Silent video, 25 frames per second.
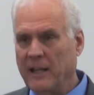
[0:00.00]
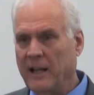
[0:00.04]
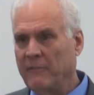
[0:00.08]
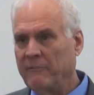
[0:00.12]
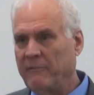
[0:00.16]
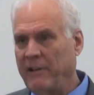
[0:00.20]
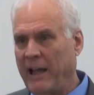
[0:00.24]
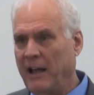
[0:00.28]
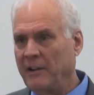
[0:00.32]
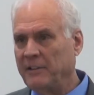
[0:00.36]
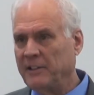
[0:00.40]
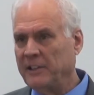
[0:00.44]

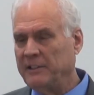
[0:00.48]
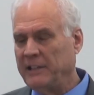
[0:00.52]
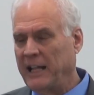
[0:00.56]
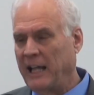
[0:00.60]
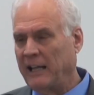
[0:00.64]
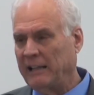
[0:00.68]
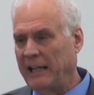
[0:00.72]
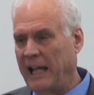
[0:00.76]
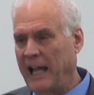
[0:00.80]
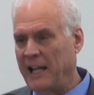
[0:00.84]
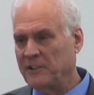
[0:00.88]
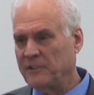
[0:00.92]
found in that
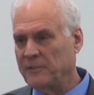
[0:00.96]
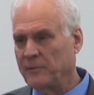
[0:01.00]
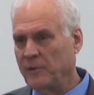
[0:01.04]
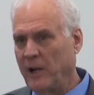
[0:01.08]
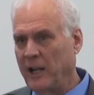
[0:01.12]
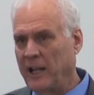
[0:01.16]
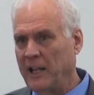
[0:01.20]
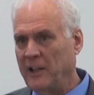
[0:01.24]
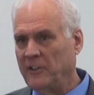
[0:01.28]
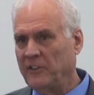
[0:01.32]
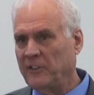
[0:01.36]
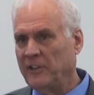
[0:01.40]
last
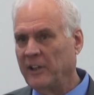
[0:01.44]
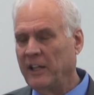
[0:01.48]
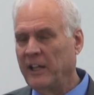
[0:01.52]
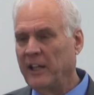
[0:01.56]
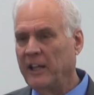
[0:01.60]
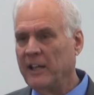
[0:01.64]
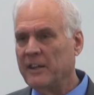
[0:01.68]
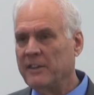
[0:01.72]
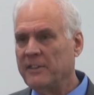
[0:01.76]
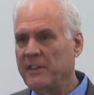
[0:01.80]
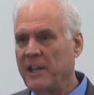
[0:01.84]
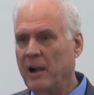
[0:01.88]
phrase,
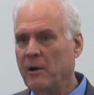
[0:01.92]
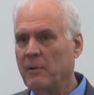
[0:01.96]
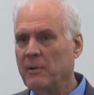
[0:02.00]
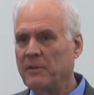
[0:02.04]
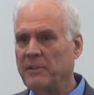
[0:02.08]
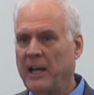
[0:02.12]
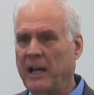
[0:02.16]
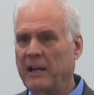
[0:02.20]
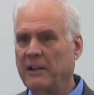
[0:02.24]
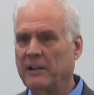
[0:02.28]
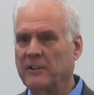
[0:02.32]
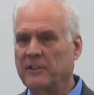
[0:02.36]
there
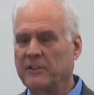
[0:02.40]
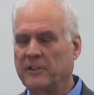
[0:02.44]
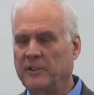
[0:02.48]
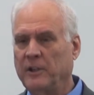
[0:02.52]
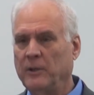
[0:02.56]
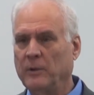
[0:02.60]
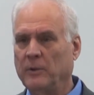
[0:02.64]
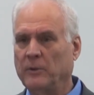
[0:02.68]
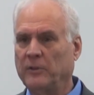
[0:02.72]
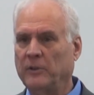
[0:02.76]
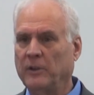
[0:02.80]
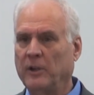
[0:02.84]
without
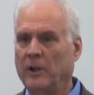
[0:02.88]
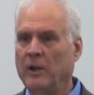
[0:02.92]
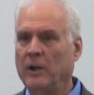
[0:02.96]
excuse.